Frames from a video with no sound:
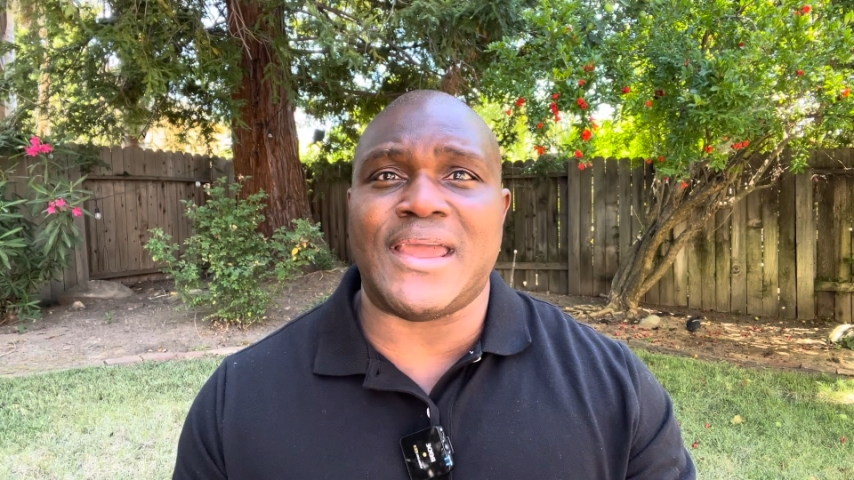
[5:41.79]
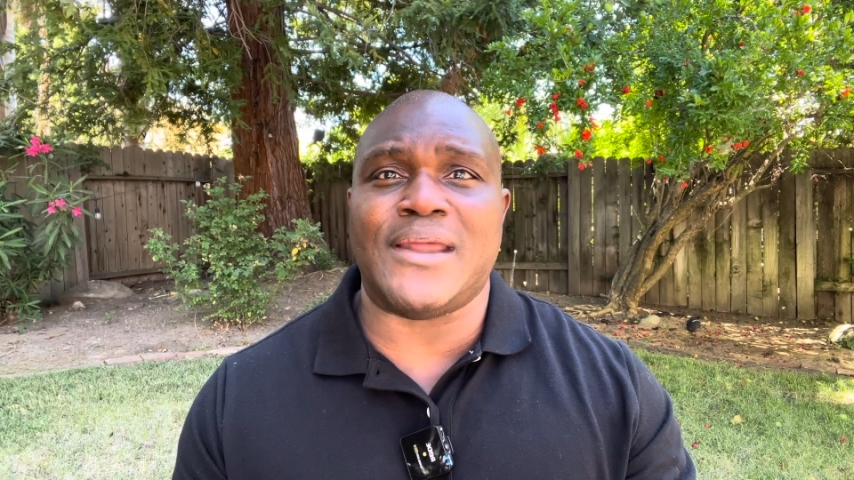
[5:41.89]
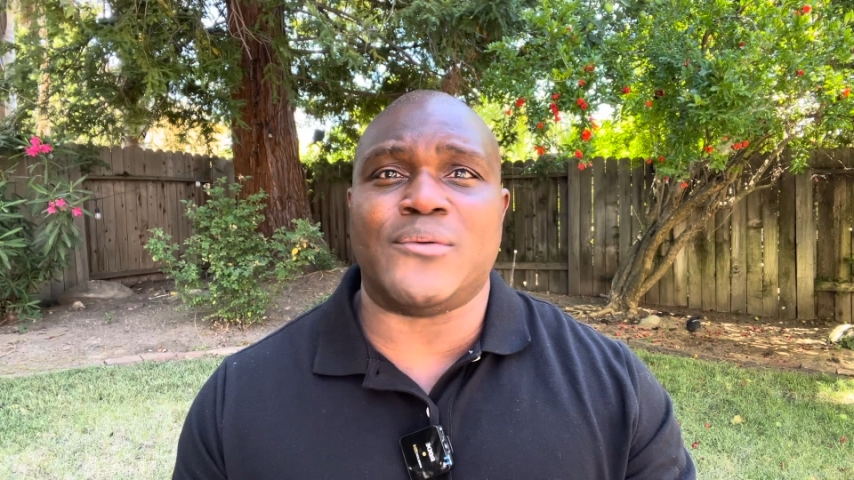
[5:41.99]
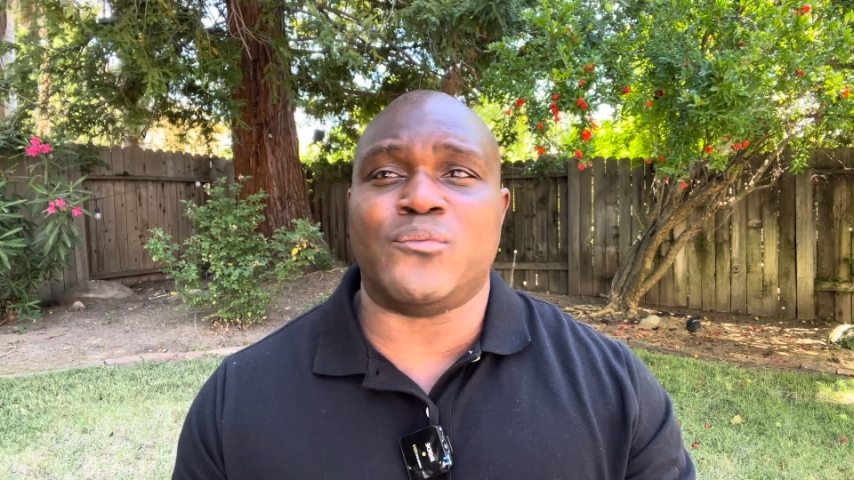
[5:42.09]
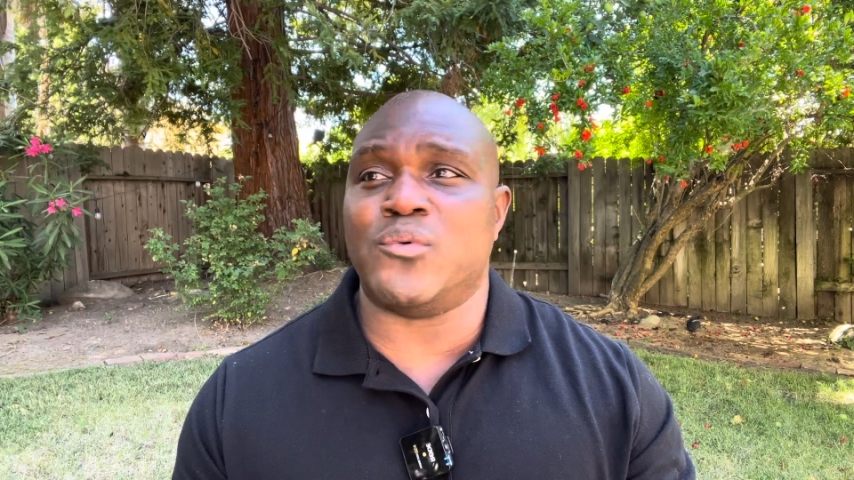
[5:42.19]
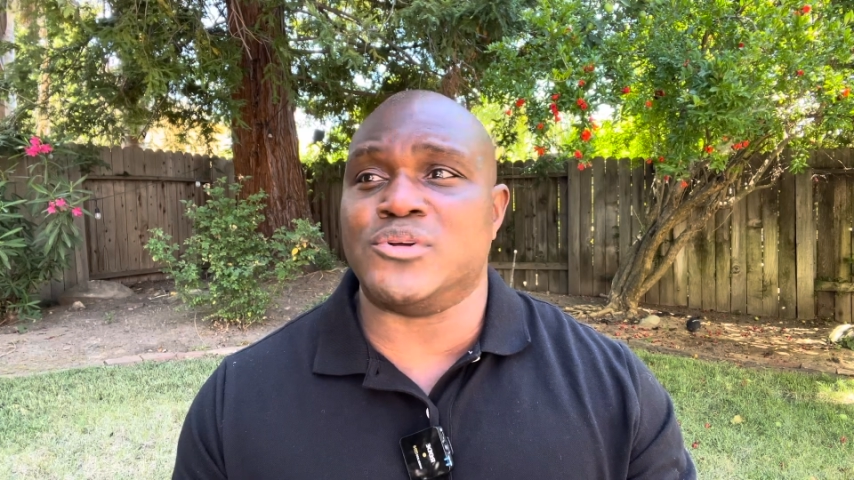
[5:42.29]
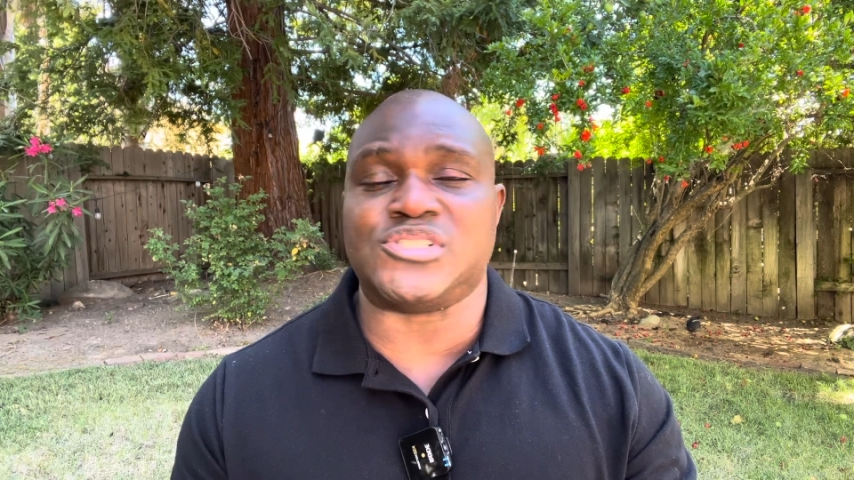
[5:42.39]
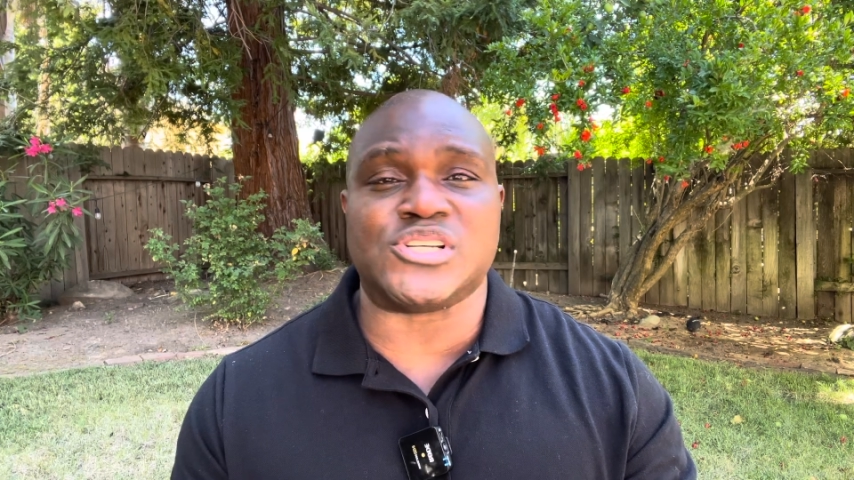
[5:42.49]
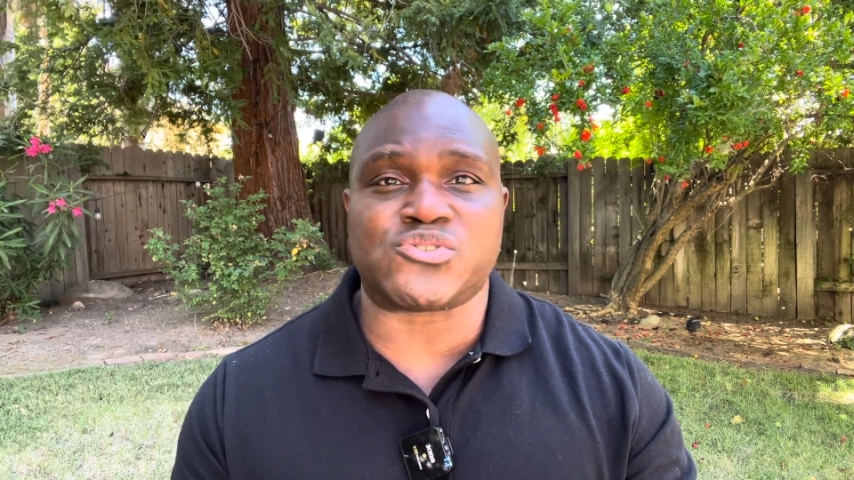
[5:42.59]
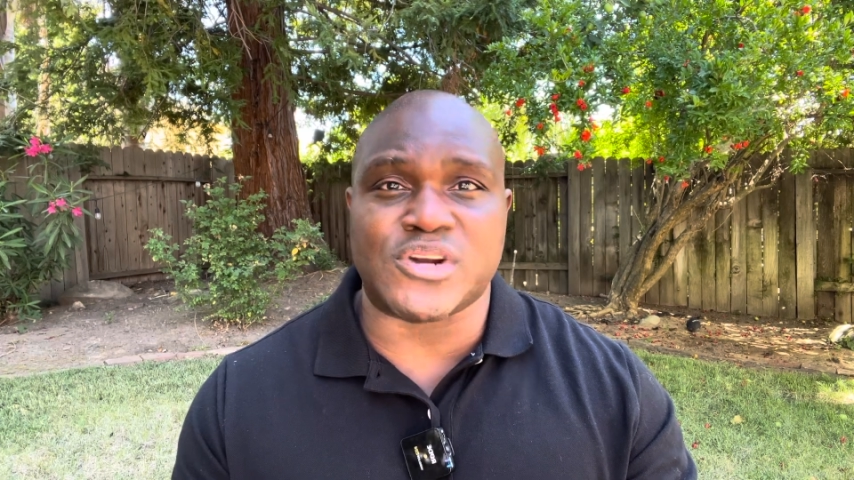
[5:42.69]
and was
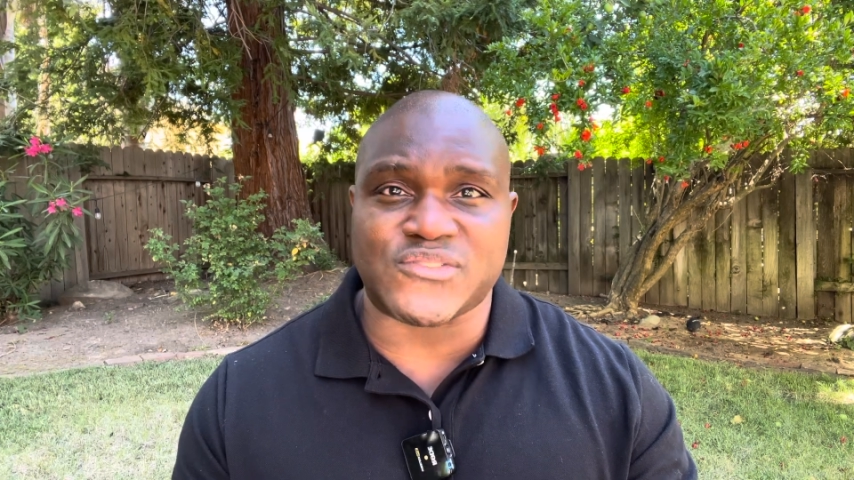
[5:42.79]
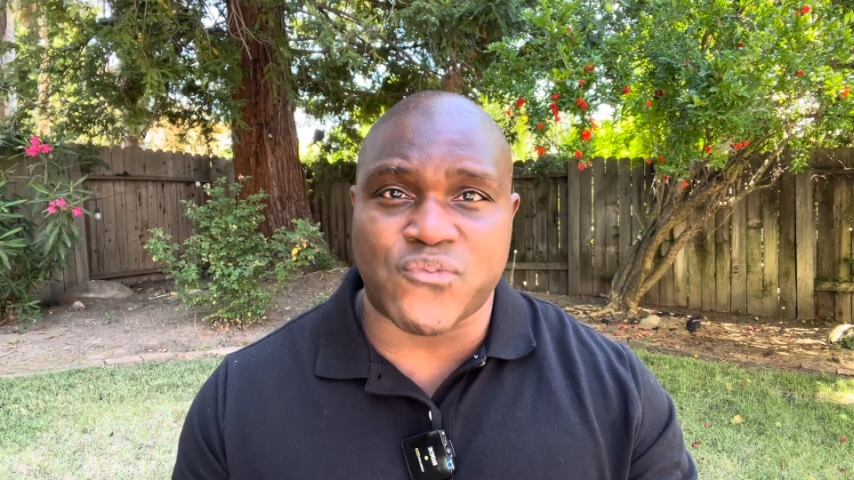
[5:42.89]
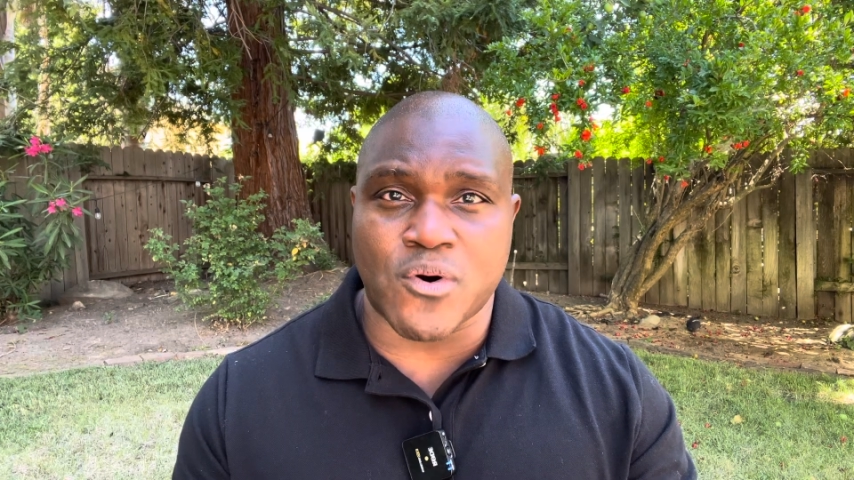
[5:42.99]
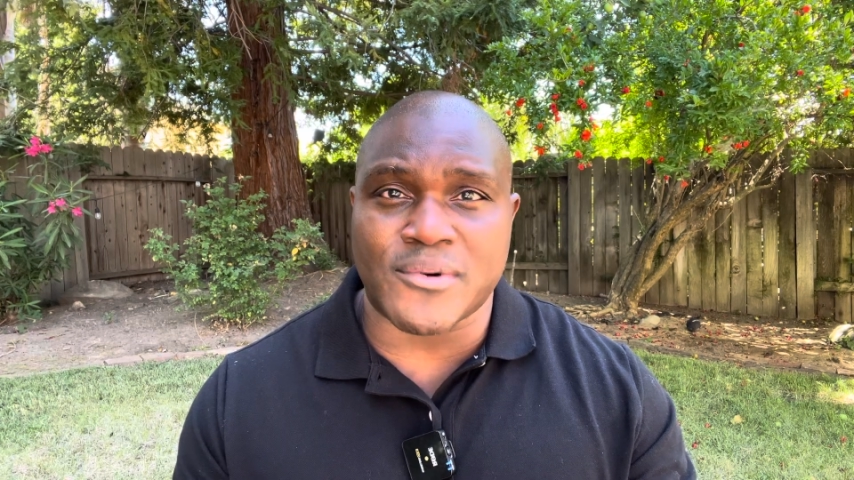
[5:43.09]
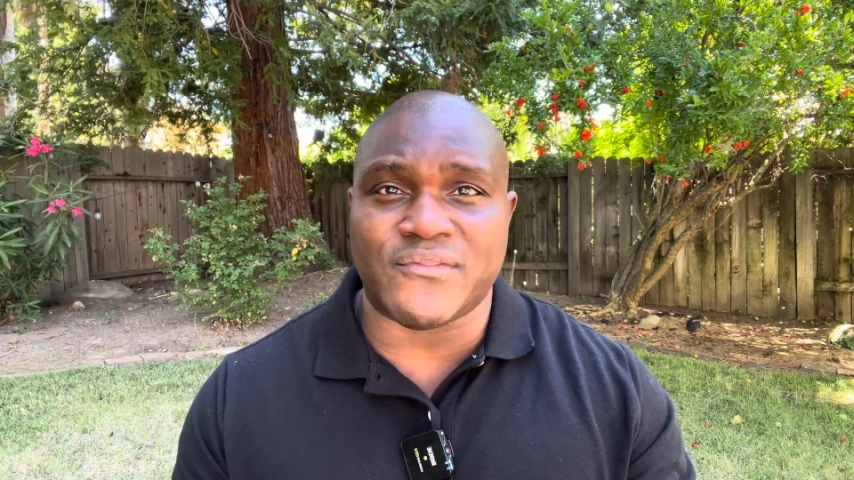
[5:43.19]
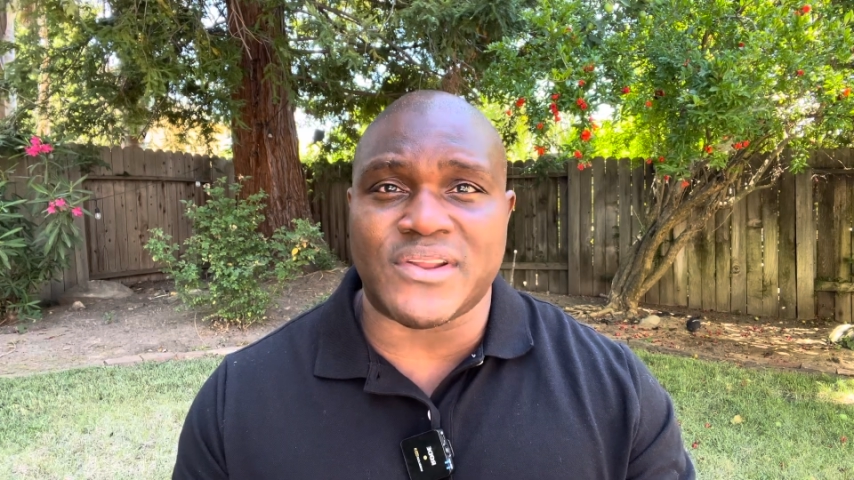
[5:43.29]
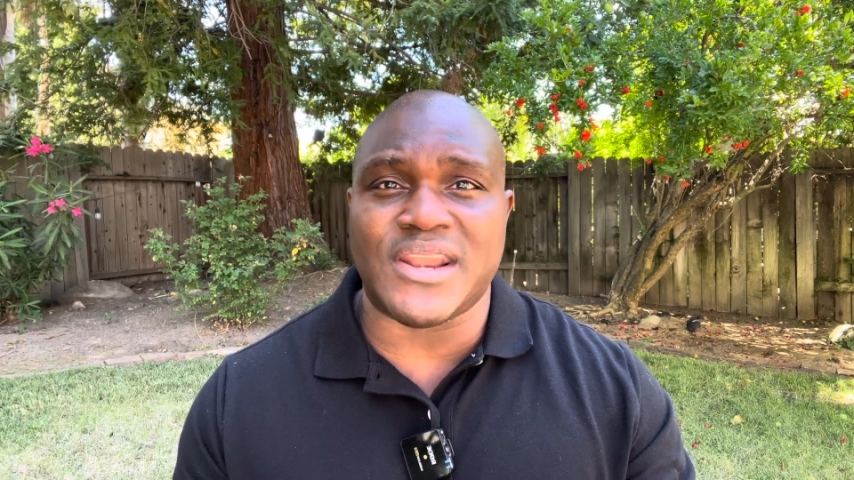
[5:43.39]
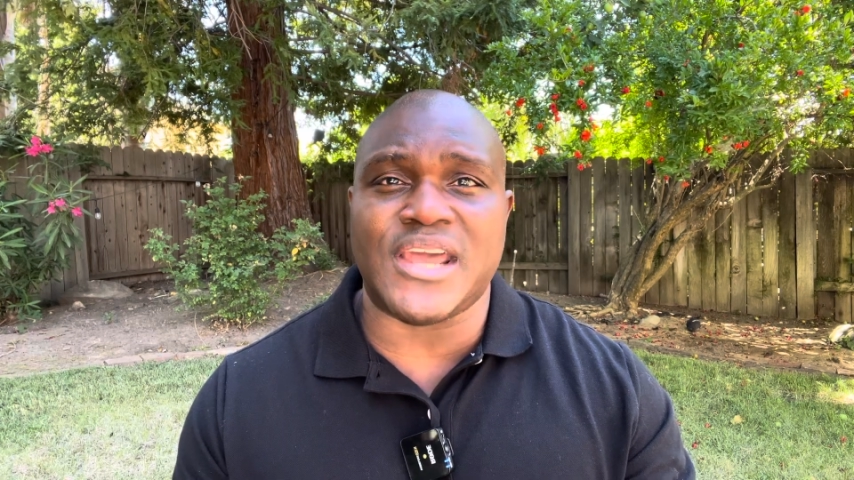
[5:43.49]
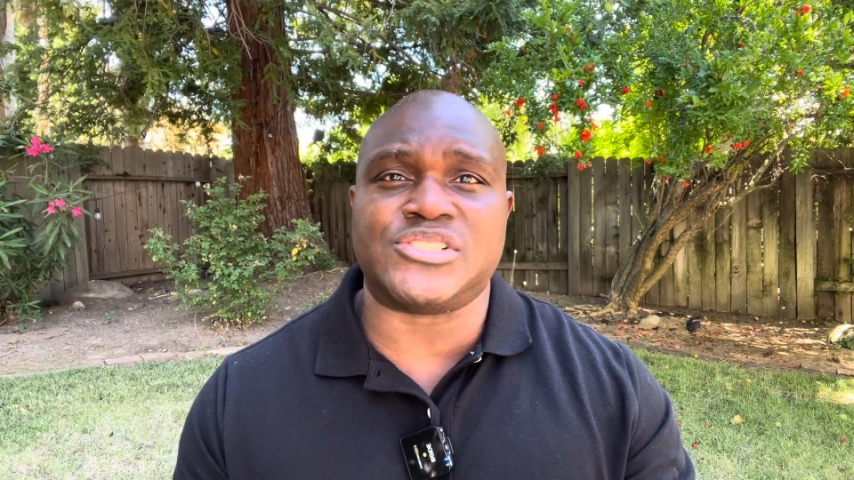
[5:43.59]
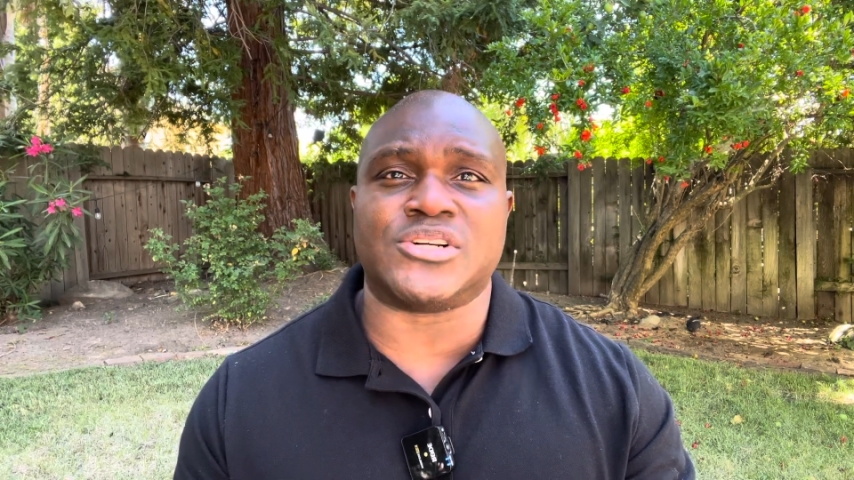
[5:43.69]
just transformative in
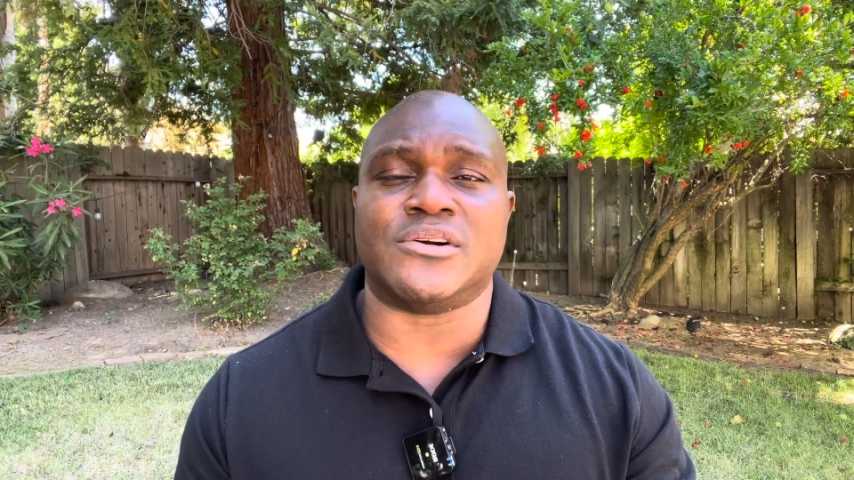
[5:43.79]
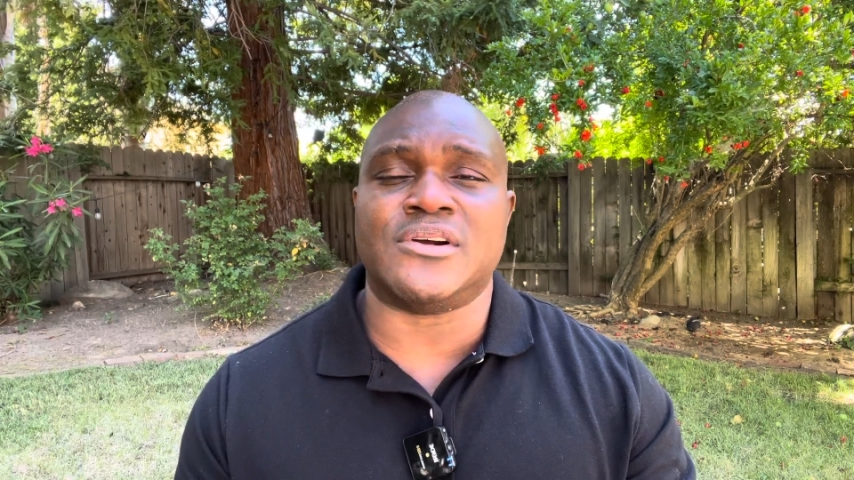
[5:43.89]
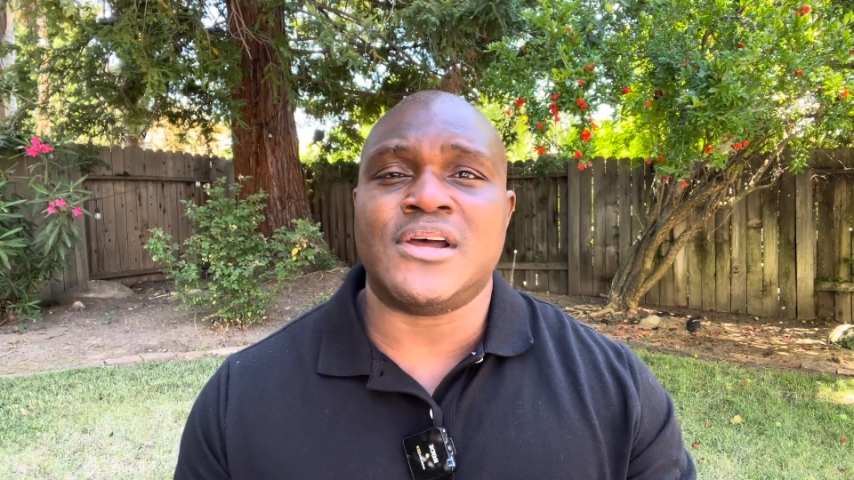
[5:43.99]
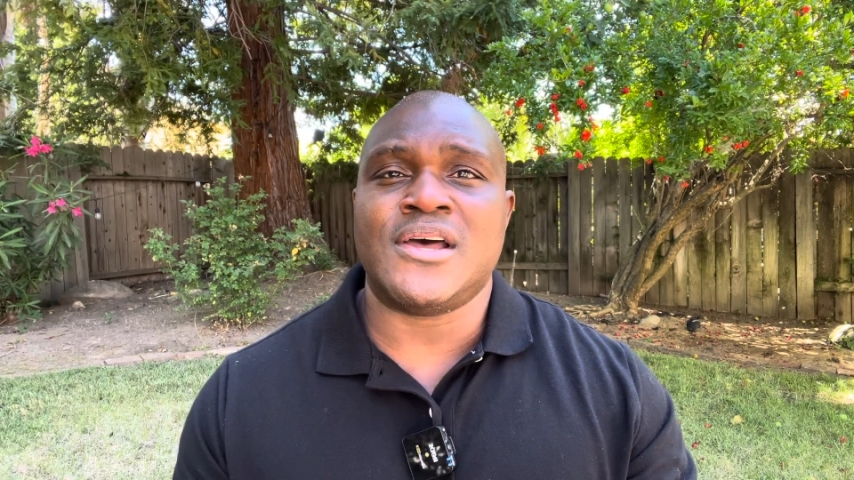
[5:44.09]
nature,